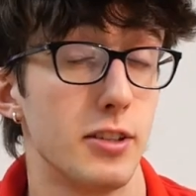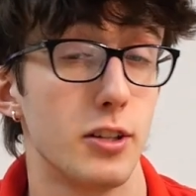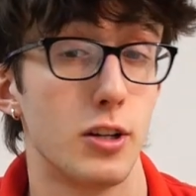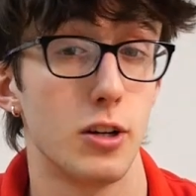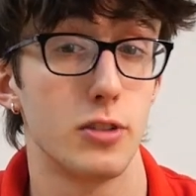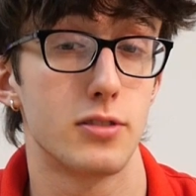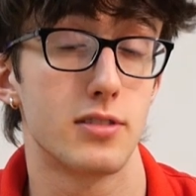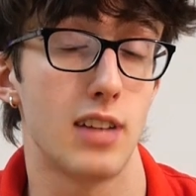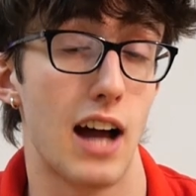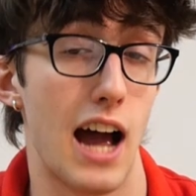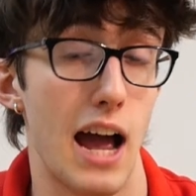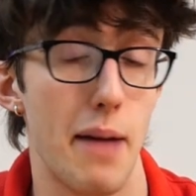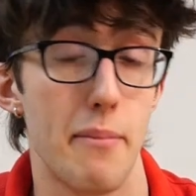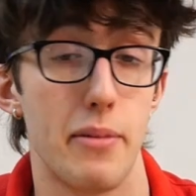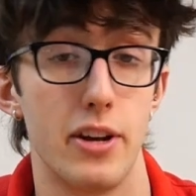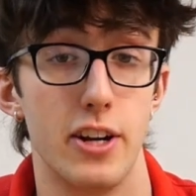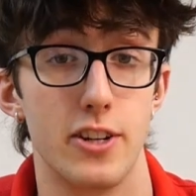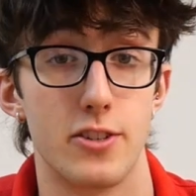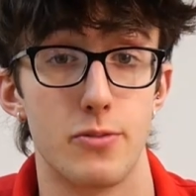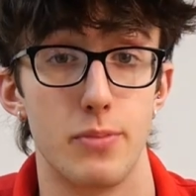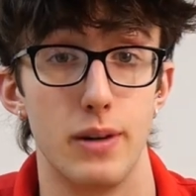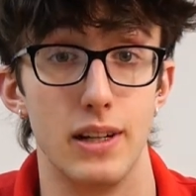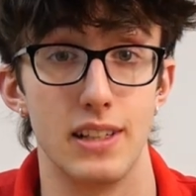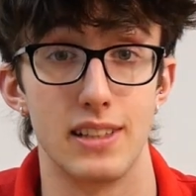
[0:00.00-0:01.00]
to good time
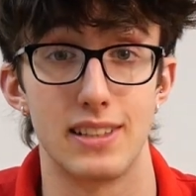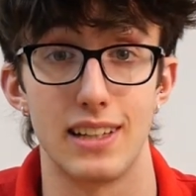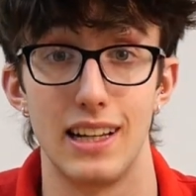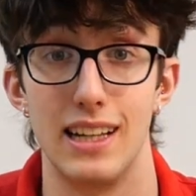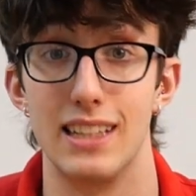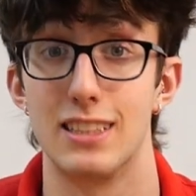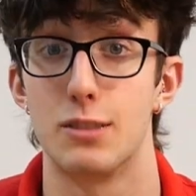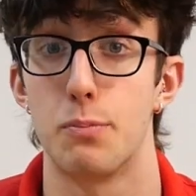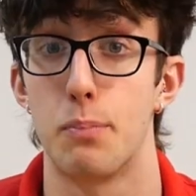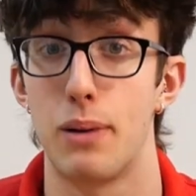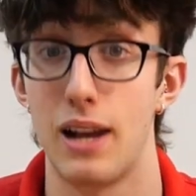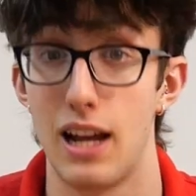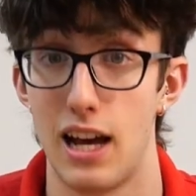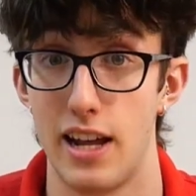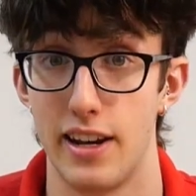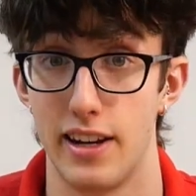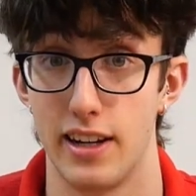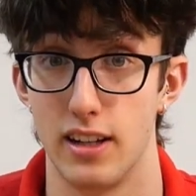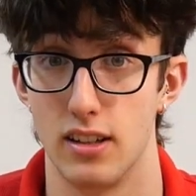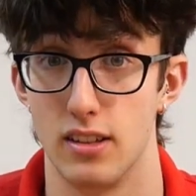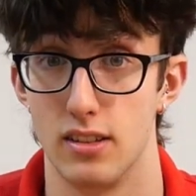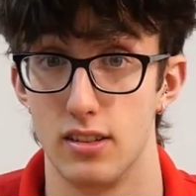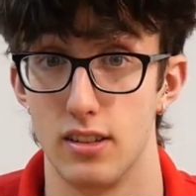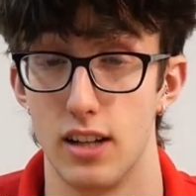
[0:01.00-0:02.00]
management is
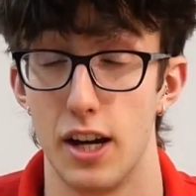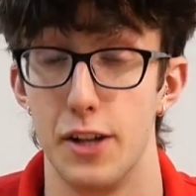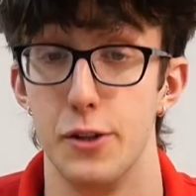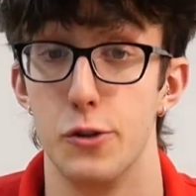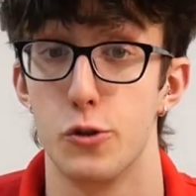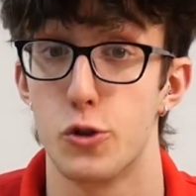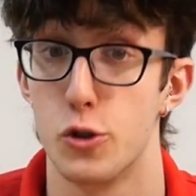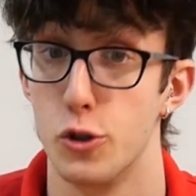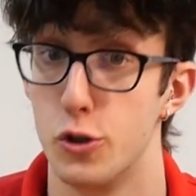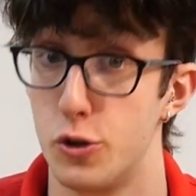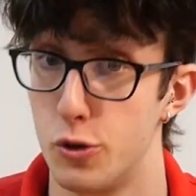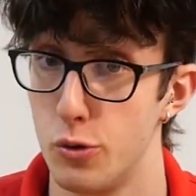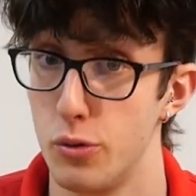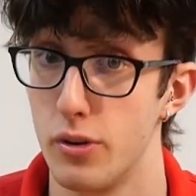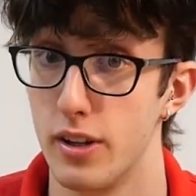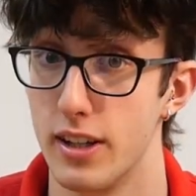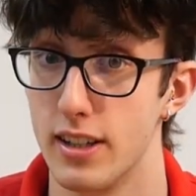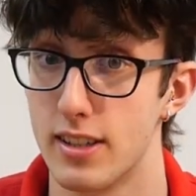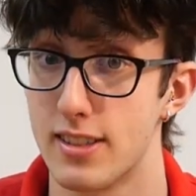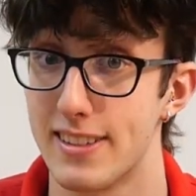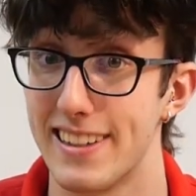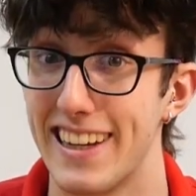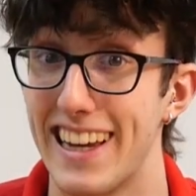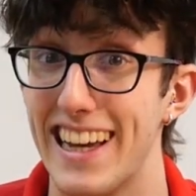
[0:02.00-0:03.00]
planning, and you should do
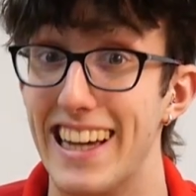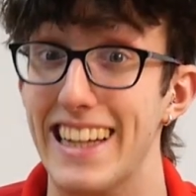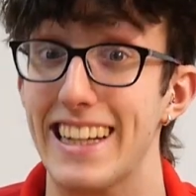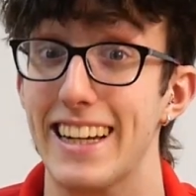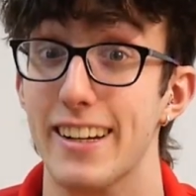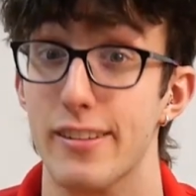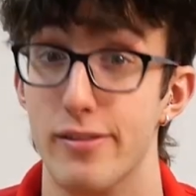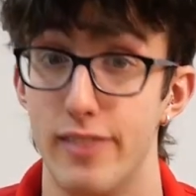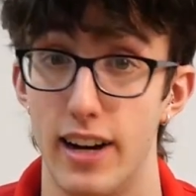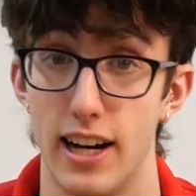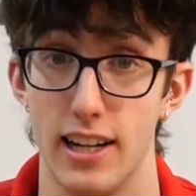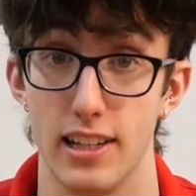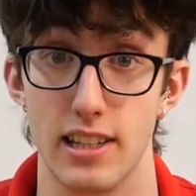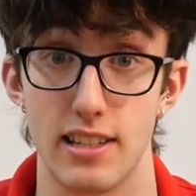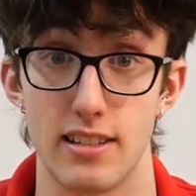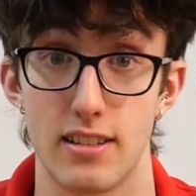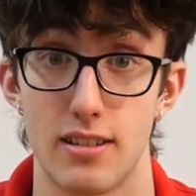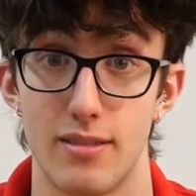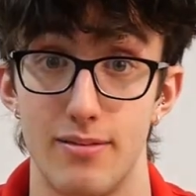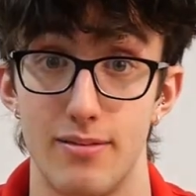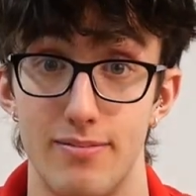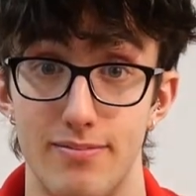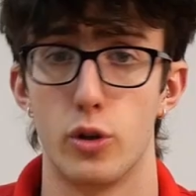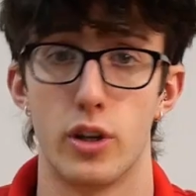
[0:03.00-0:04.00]
this in
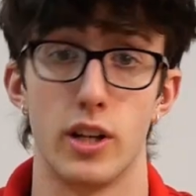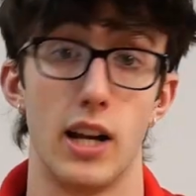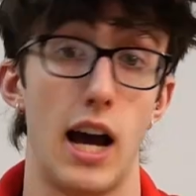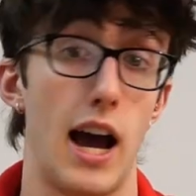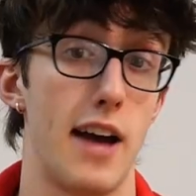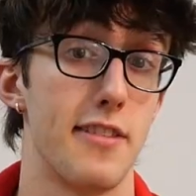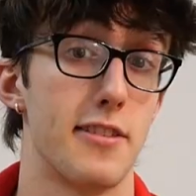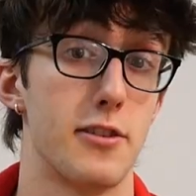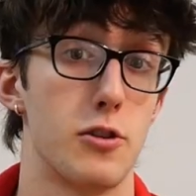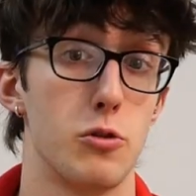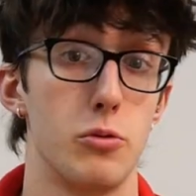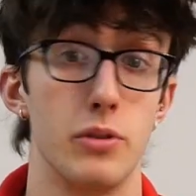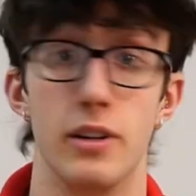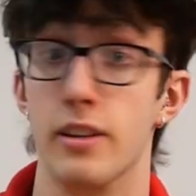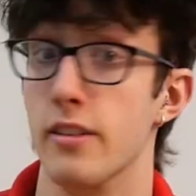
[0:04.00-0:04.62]
advance. You can either do it